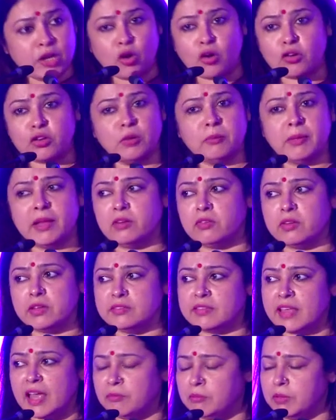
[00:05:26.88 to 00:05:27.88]

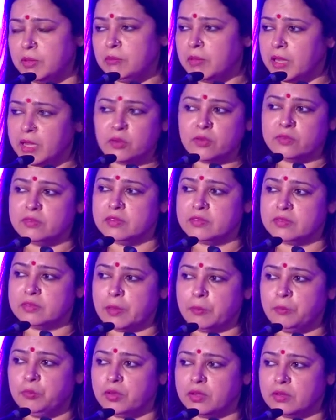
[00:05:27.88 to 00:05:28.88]
documentaries have been made on this
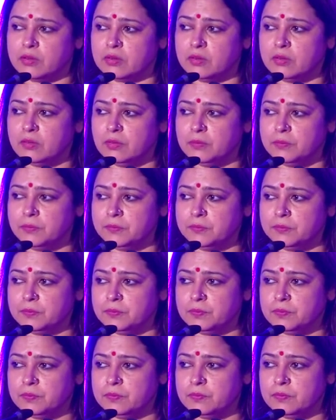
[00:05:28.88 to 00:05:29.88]
subject?
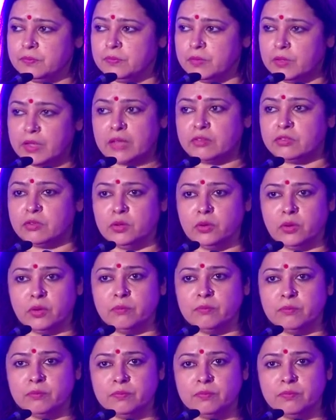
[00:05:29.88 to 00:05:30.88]
Yes or
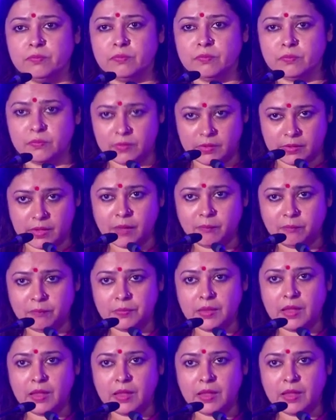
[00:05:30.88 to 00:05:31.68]
no? Yeah?